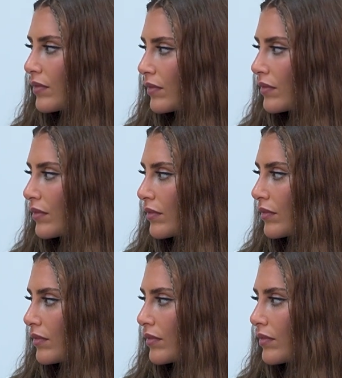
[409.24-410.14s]

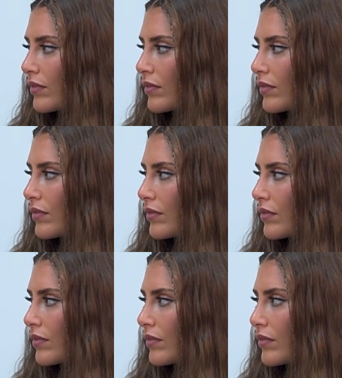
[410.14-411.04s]

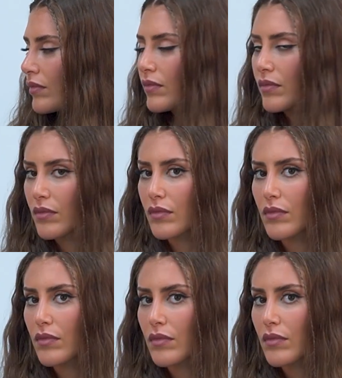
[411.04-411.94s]

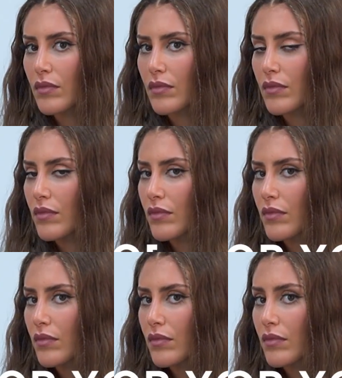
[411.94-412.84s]

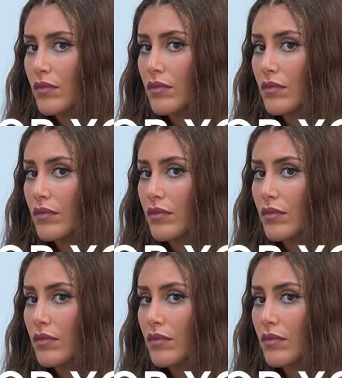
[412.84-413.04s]
The person shown says nothing.